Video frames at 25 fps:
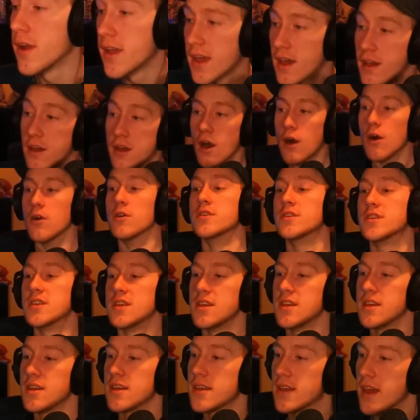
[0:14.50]
get
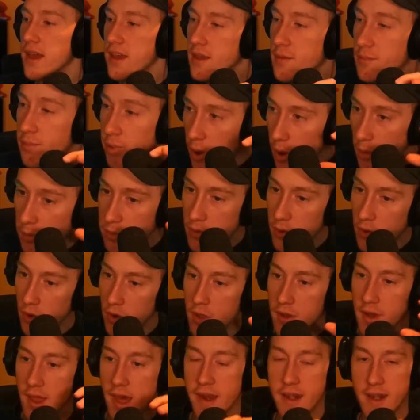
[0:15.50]
cozy, get your
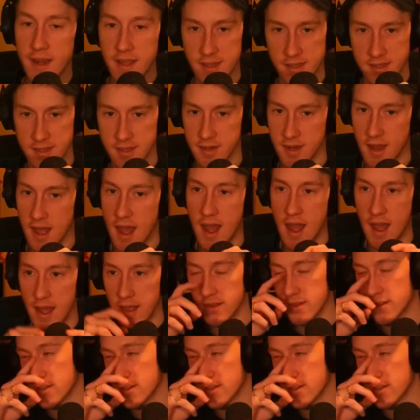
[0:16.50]
popcorn, and listen, all right?